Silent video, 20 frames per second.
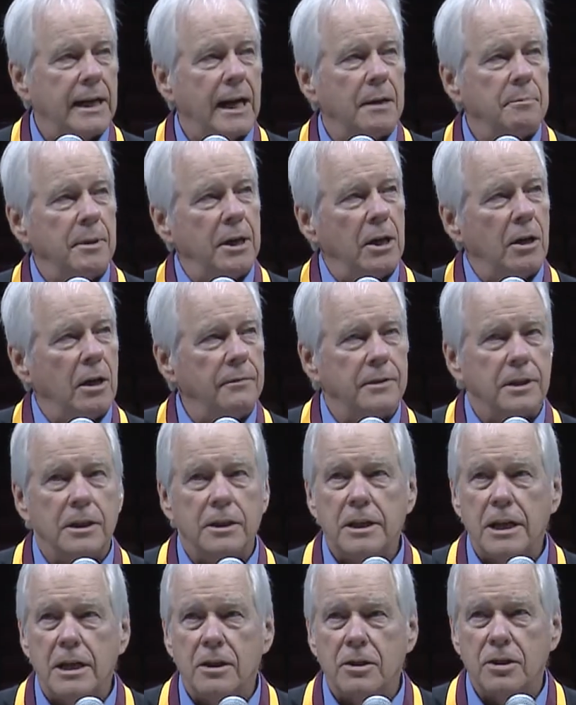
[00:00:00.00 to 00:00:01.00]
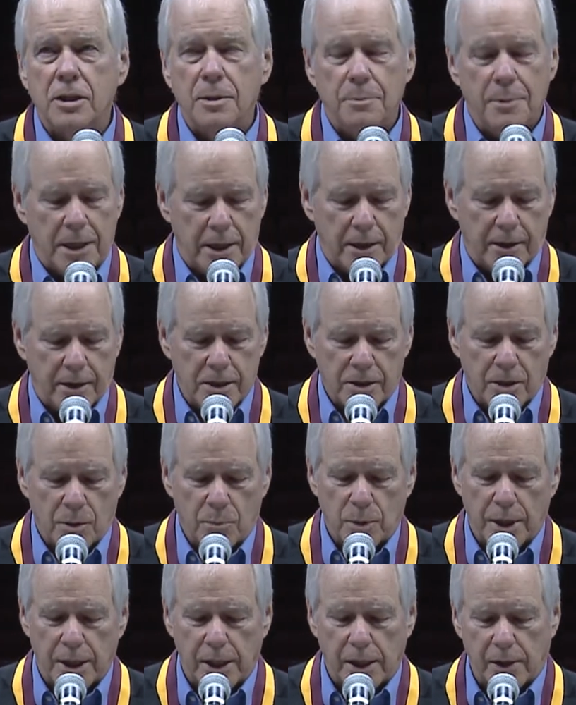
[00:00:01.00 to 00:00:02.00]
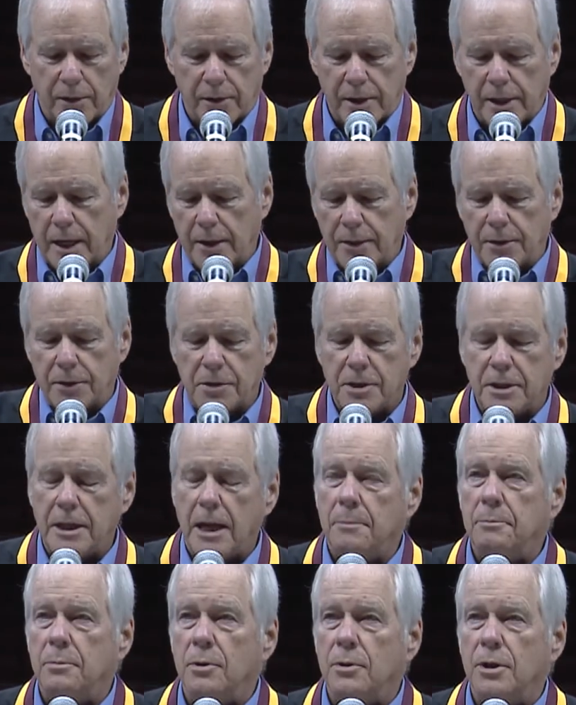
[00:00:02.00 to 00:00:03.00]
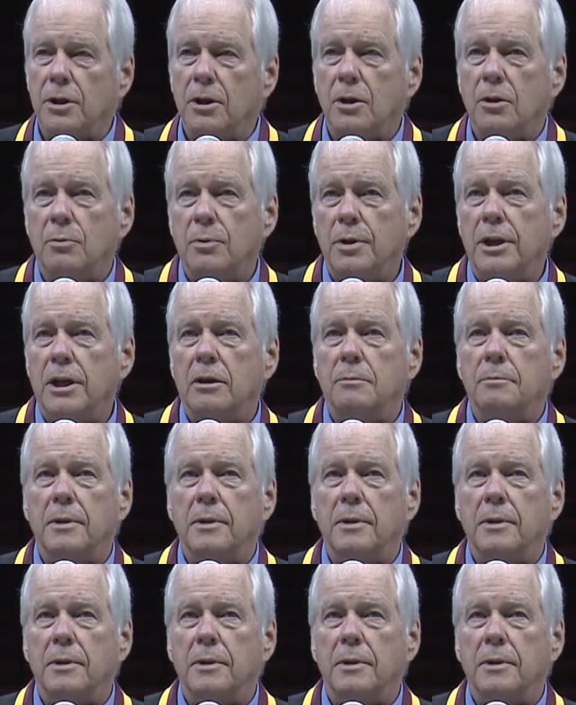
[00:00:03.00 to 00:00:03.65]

I'd be off to teach seminary somewhere or the other step on a career,